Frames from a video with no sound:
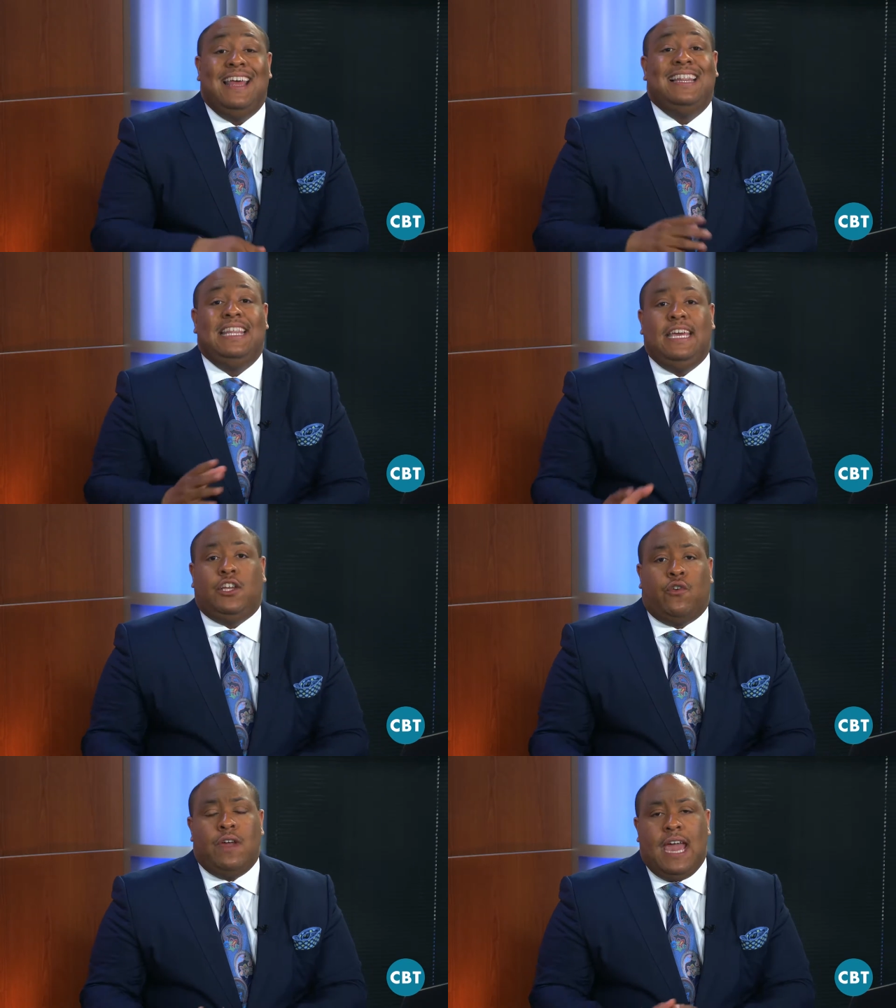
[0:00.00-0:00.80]

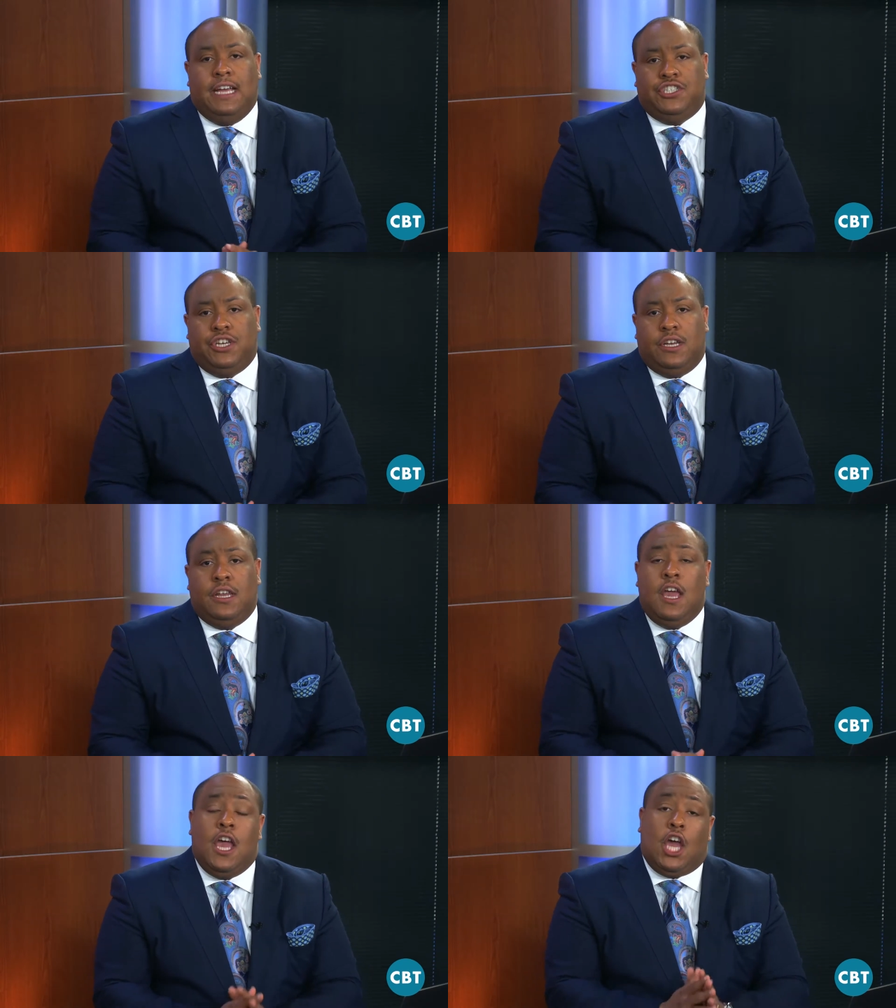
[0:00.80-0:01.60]
lead
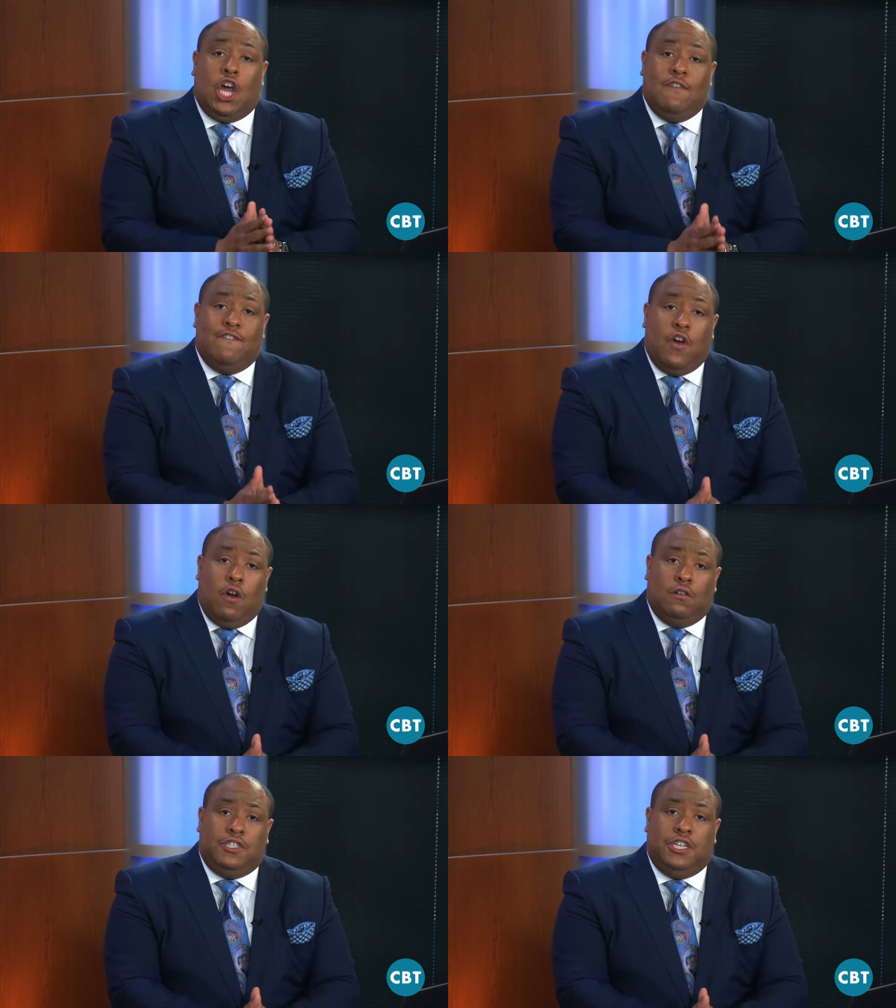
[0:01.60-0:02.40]
creation,
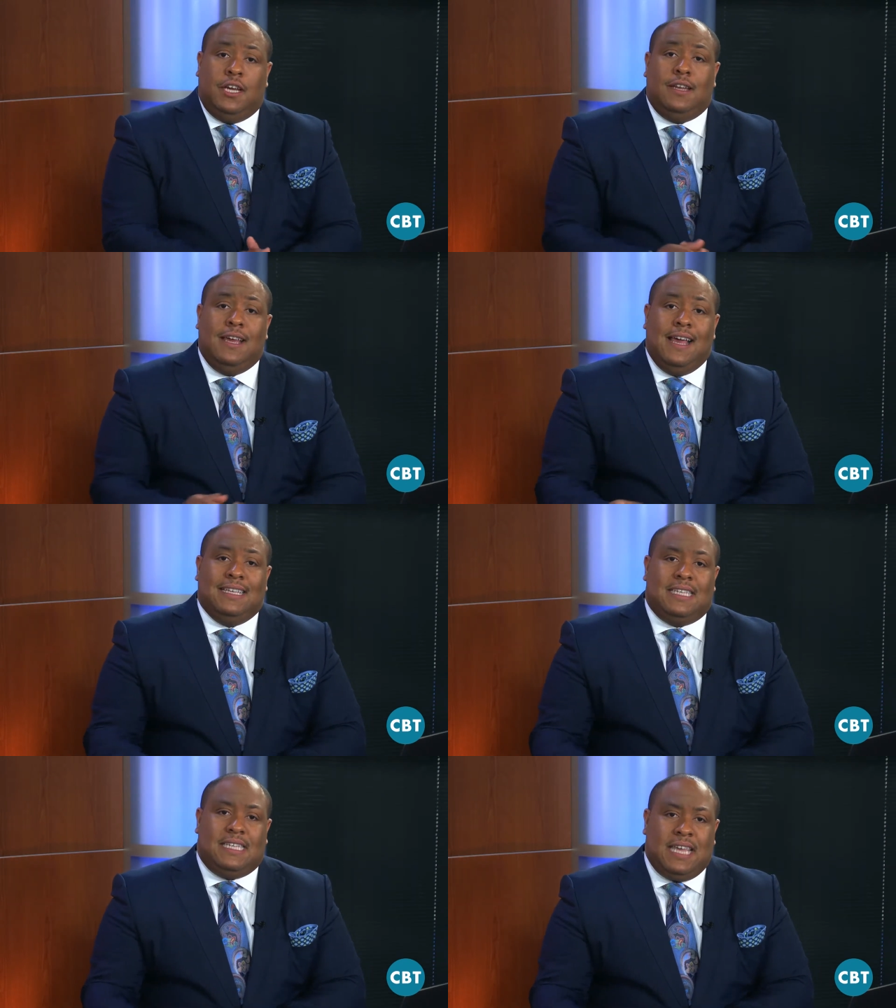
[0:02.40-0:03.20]
conversion,
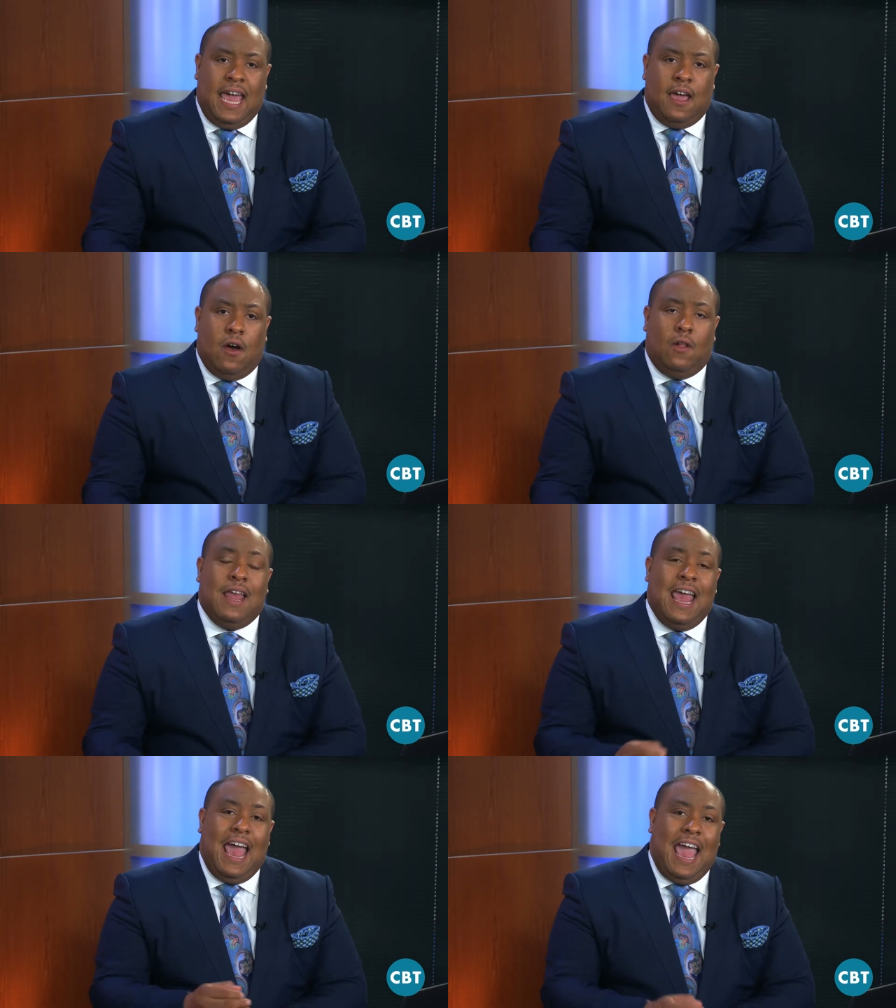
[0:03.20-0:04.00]
sale,
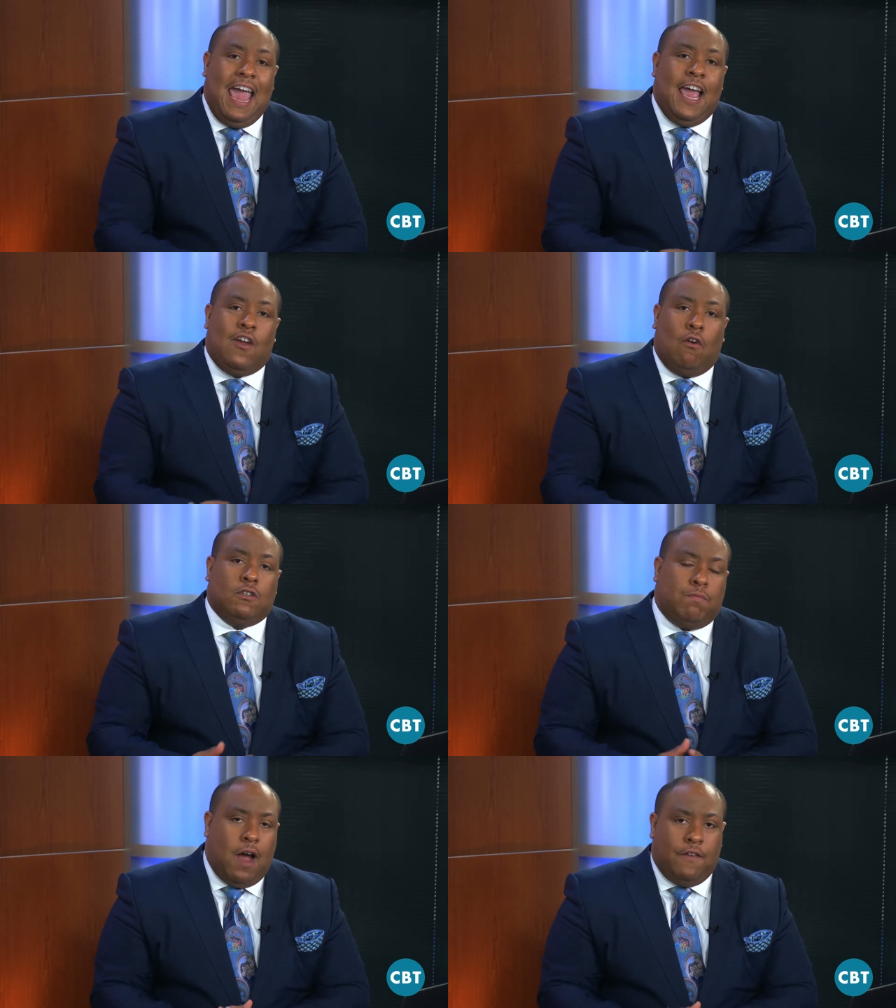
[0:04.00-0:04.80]
and
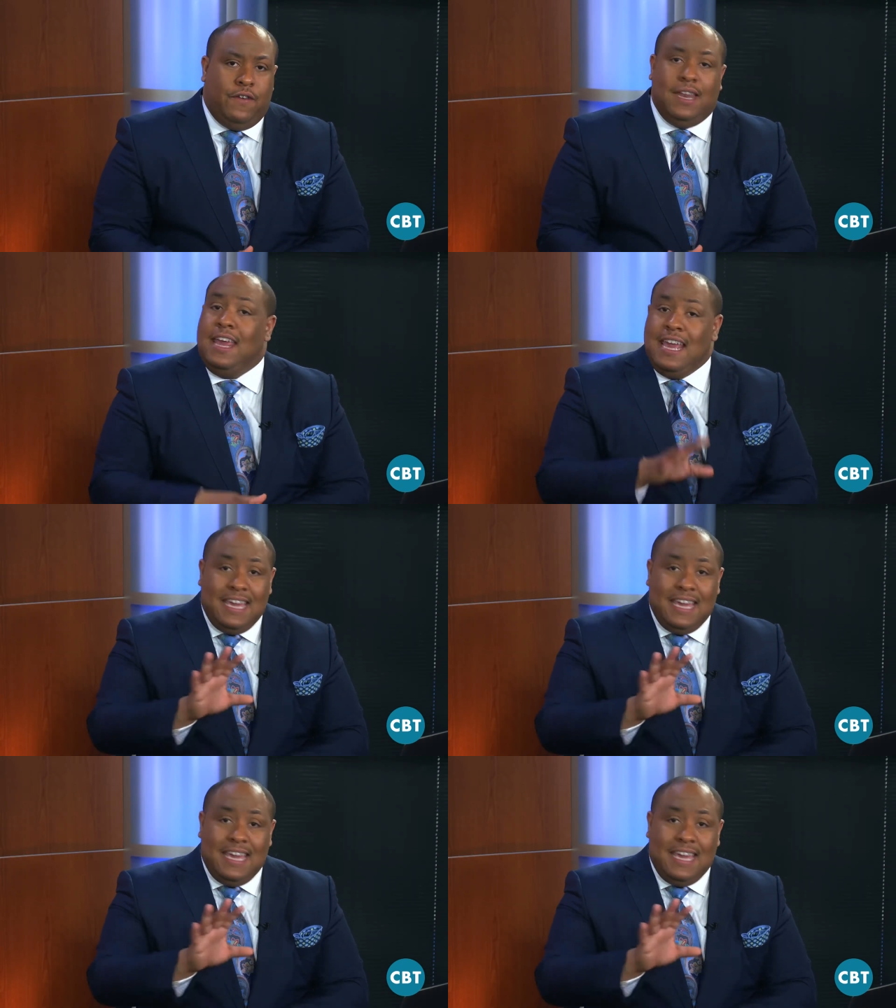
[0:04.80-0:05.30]
gross profit.